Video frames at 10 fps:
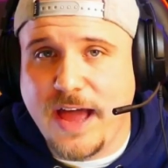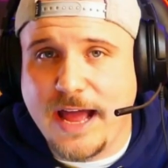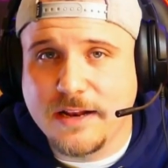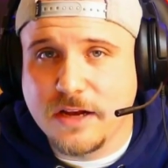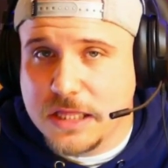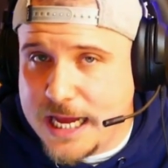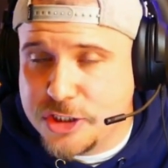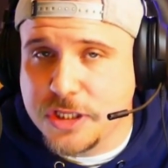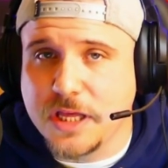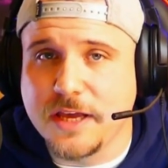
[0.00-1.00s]
that
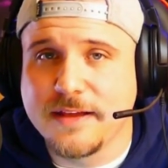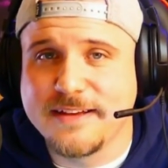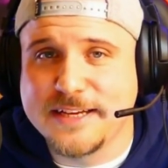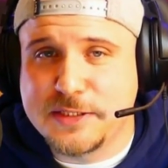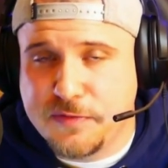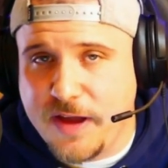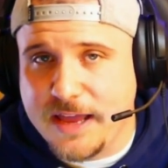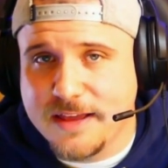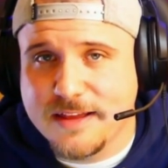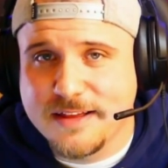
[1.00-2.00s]
allegedly is
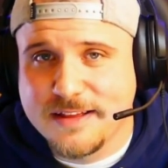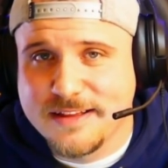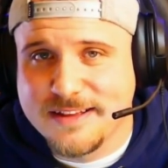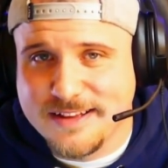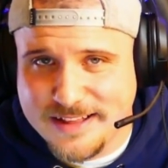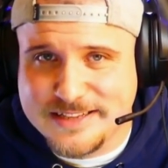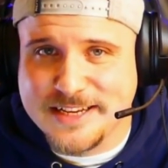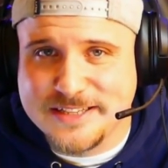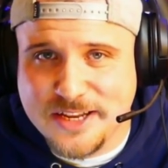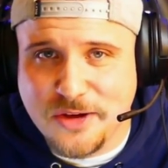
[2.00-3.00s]
fake. Let's
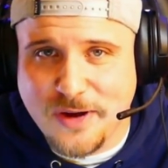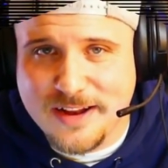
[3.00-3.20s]
continue